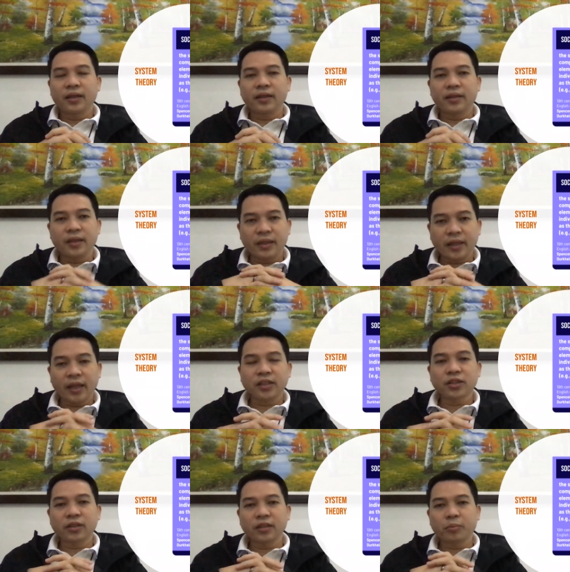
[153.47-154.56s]
the
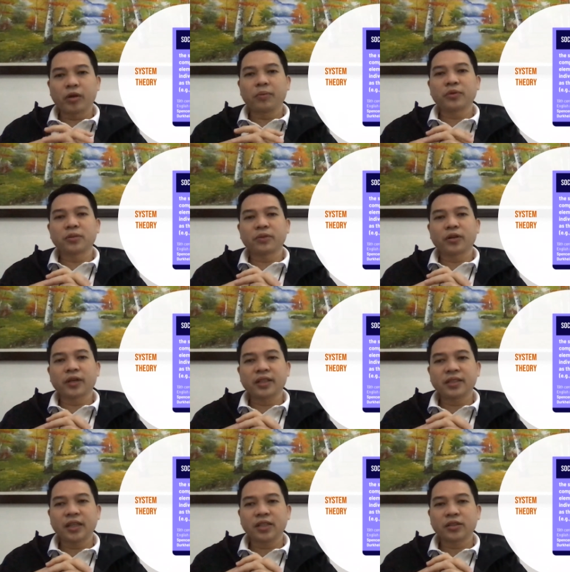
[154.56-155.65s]
intention, the purpose of the
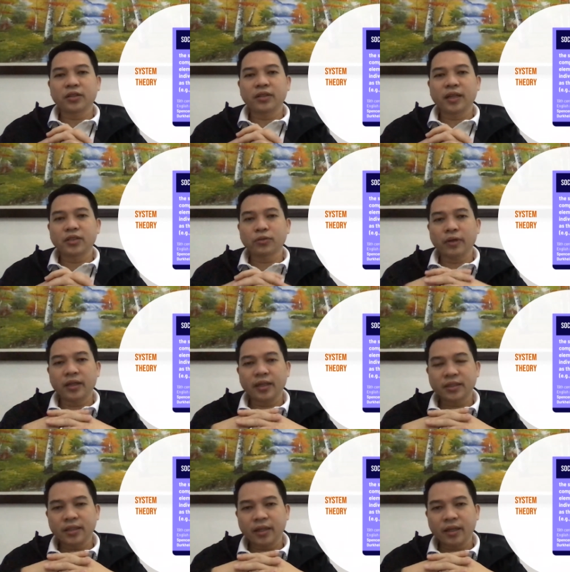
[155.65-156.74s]
organization, as well
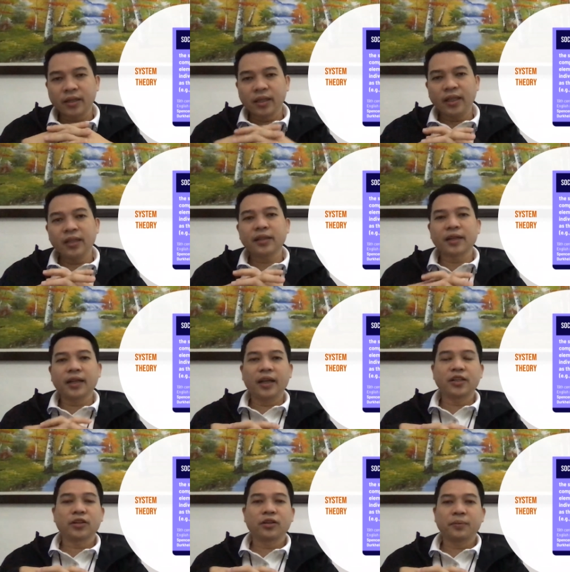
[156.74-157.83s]
as the
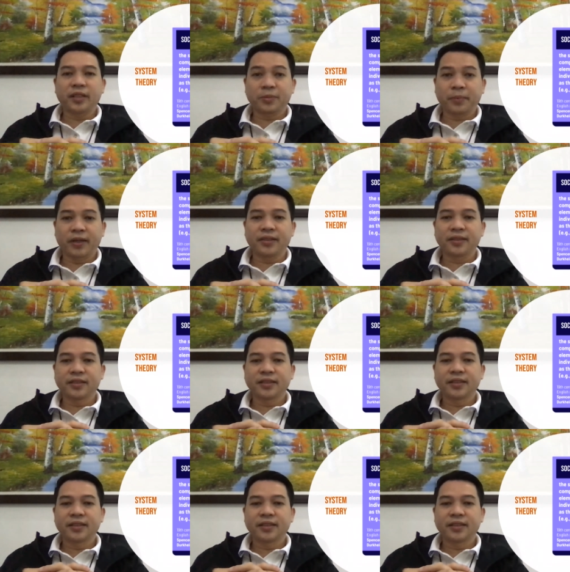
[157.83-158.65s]
interrelation of its parts.